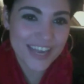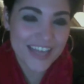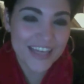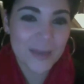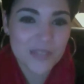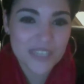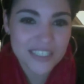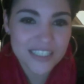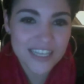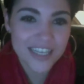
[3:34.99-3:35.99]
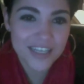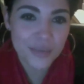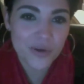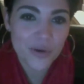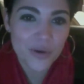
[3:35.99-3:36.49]
And I mean, it's not like
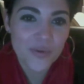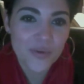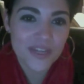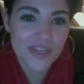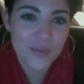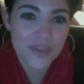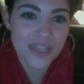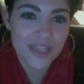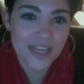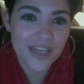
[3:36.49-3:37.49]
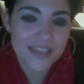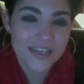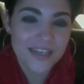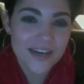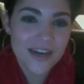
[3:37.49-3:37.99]
you were going over there with like
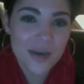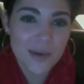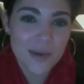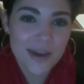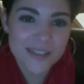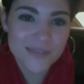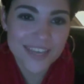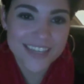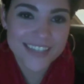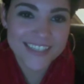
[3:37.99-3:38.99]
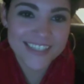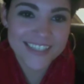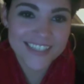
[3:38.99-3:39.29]
a box of candy.